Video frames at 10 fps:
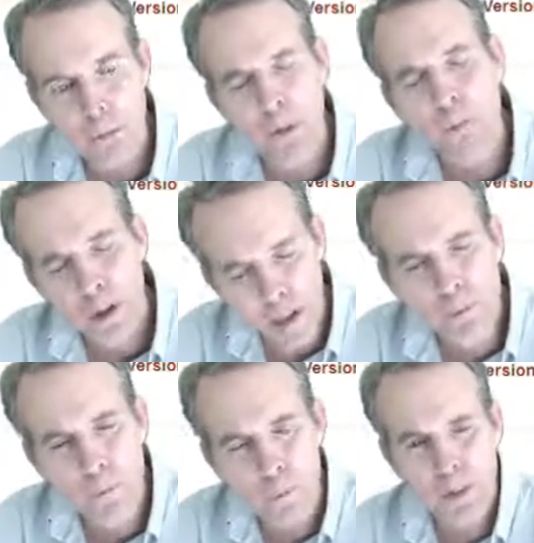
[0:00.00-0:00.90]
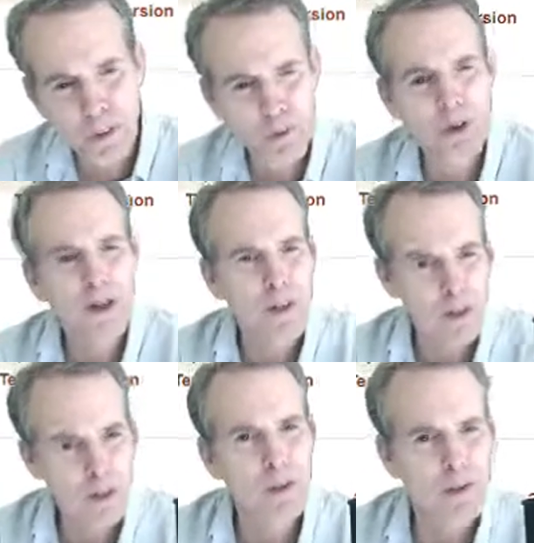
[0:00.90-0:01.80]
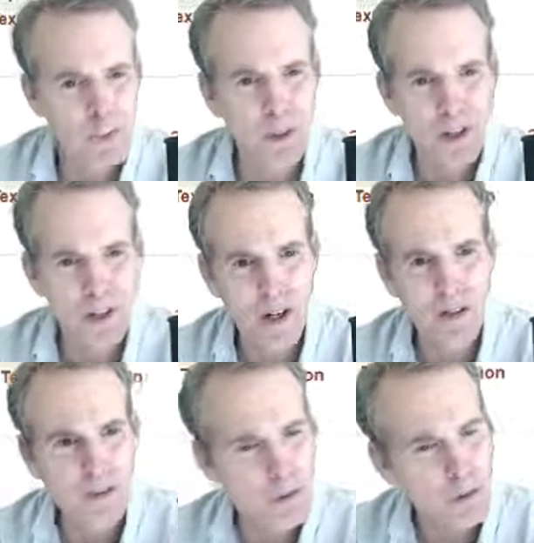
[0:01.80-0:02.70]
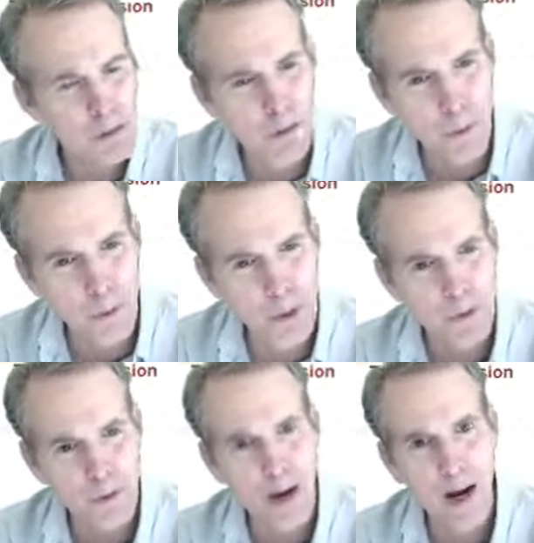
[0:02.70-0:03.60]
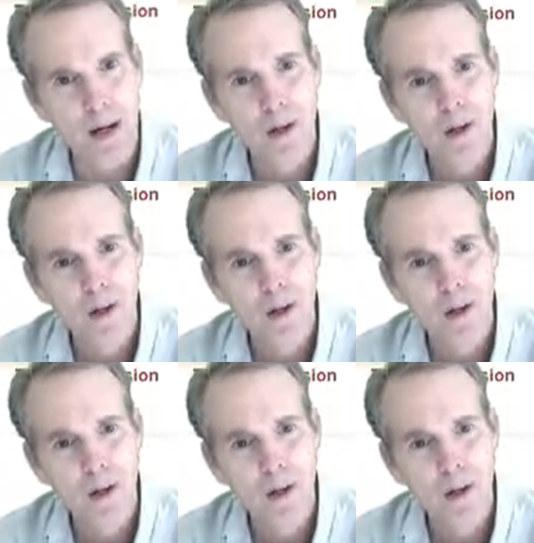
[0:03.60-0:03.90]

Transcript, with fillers: But really what you're trying to do at this point, you got to choose your career track.